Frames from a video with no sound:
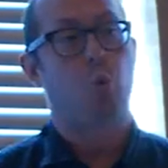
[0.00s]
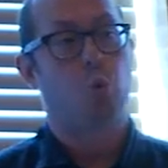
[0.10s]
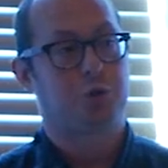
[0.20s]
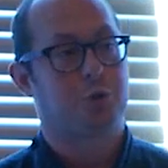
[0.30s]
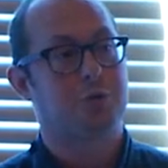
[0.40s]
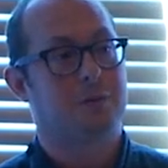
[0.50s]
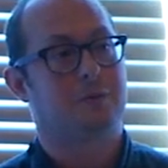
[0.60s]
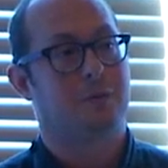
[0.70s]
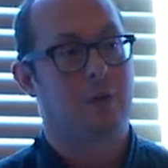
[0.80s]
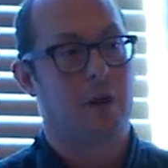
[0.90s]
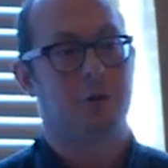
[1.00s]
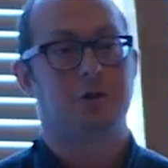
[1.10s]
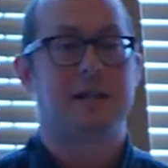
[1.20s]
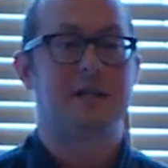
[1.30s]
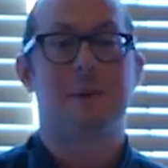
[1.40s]
all sorts of
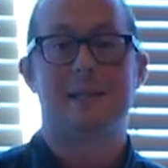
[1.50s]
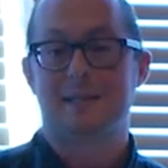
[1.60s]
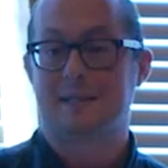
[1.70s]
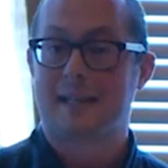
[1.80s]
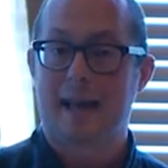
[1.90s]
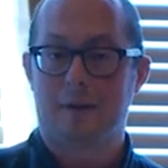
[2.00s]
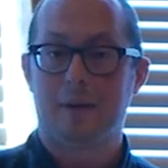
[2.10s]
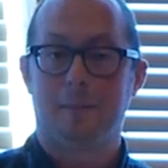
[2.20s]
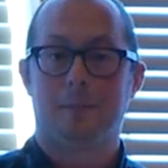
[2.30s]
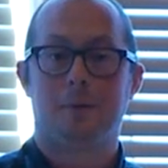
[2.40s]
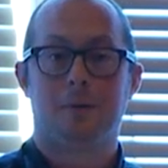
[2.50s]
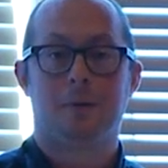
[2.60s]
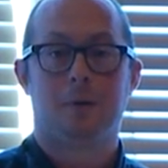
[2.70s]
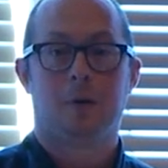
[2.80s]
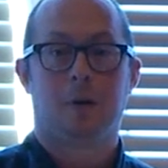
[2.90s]
large databases together
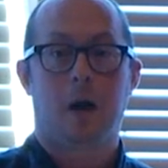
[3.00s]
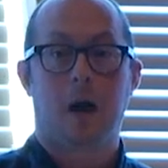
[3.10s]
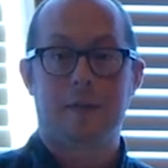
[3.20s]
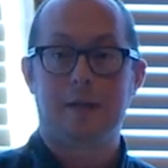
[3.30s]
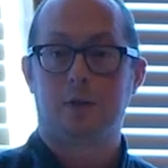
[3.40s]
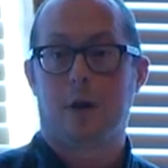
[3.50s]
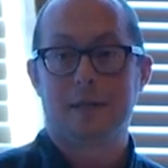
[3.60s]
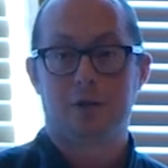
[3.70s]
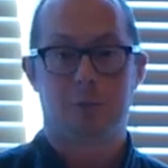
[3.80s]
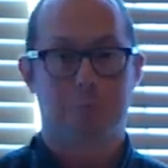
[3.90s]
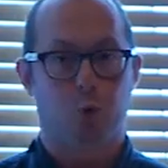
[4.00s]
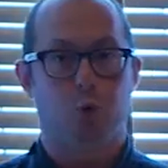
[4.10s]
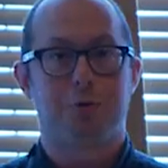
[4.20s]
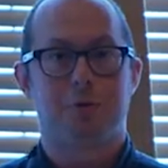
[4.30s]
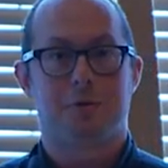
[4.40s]
and then going to the
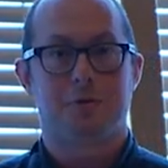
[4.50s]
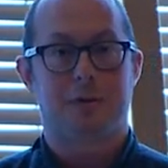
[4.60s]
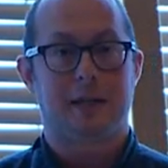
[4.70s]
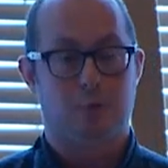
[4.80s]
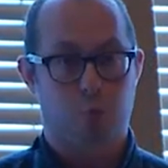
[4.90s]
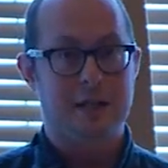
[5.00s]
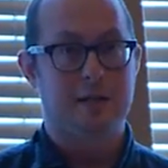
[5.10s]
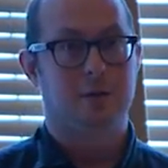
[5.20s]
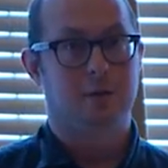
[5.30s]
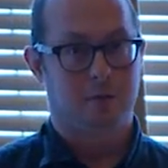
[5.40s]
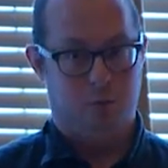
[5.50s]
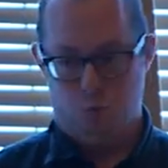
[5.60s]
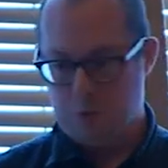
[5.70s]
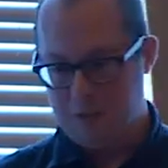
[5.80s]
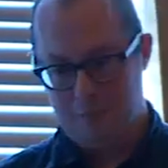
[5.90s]
board saying that we can
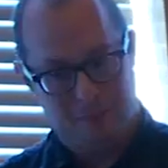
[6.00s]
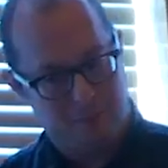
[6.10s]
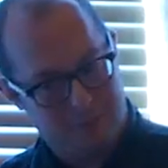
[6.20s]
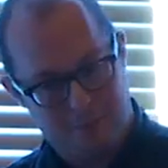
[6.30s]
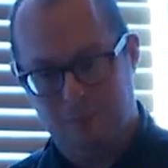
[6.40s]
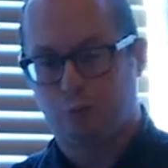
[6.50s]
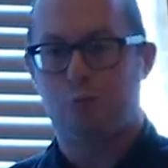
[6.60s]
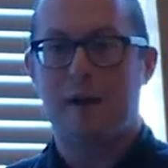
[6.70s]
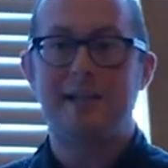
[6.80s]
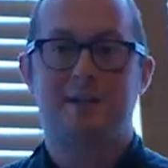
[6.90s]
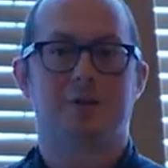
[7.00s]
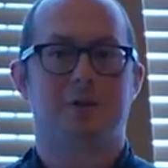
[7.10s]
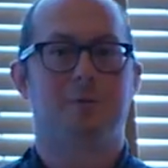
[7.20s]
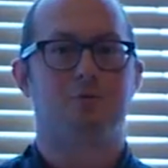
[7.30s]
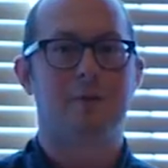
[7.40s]
raise
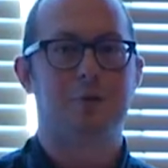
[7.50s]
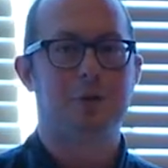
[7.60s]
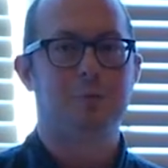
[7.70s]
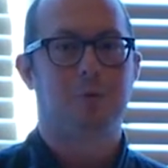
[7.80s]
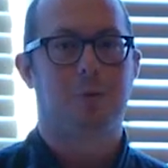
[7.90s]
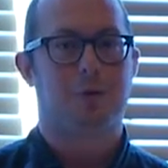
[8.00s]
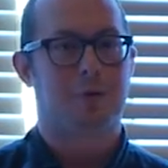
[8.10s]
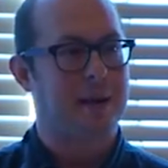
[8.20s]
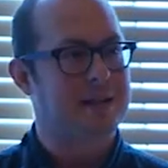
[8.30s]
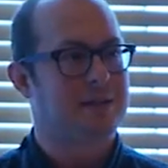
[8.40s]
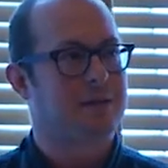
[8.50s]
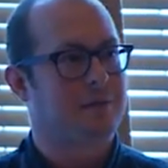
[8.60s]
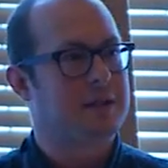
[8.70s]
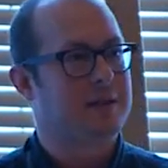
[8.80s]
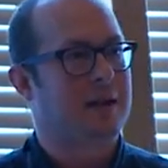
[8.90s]
customer revenue on the basis
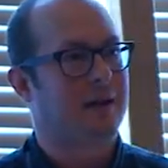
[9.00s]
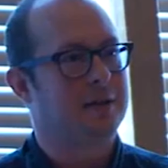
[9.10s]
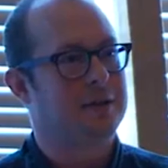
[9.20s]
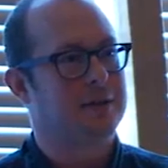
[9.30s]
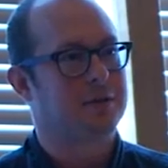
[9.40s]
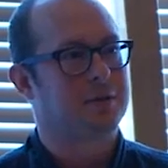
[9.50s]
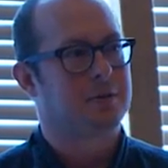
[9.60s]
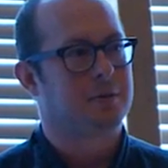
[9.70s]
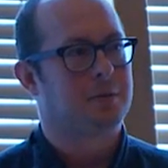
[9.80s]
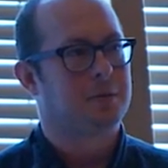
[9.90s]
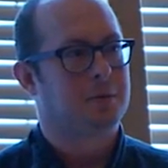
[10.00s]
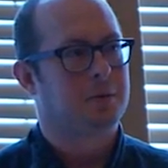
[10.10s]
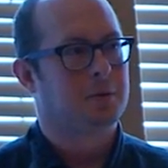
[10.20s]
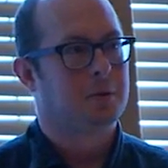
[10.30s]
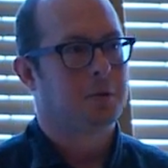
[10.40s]
of this analytics,
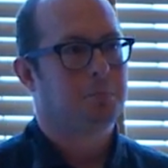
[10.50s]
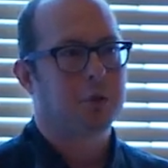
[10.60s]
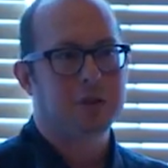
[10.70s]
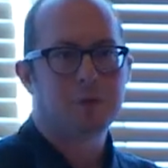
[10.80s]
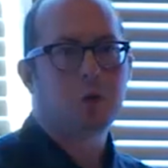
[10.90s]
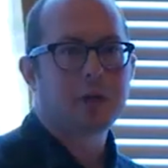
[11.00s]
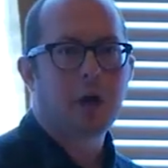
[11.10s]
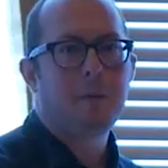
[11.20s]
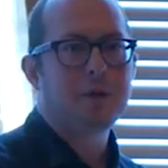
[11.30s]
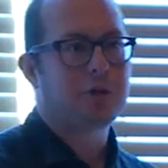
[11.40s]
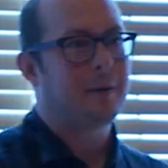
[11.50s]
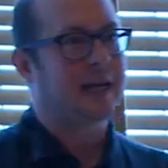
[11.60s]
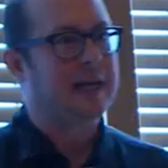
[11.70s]
but you've got garbage going